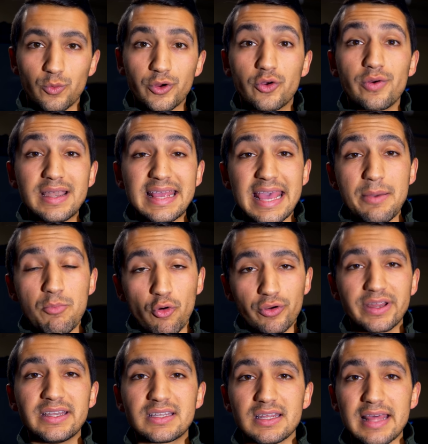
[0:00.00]
We're going to get more
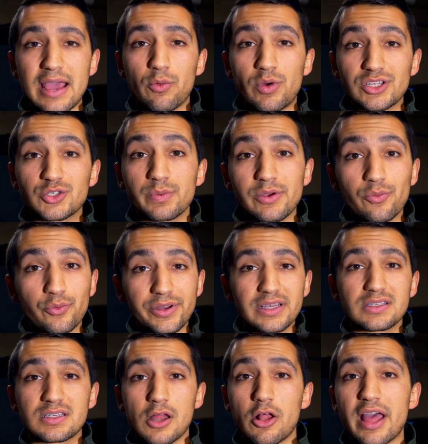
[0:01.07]
into that once we
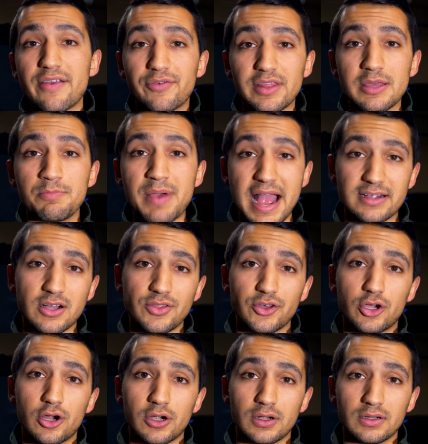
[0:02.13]
reinstall everything back on
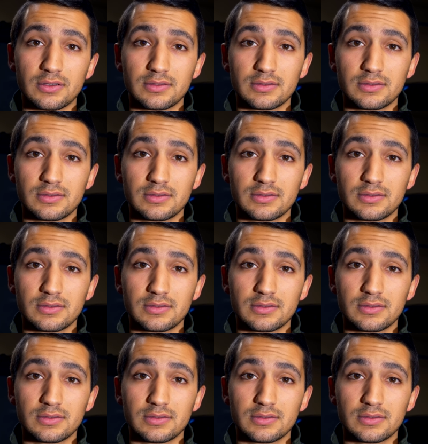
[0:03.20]
the car.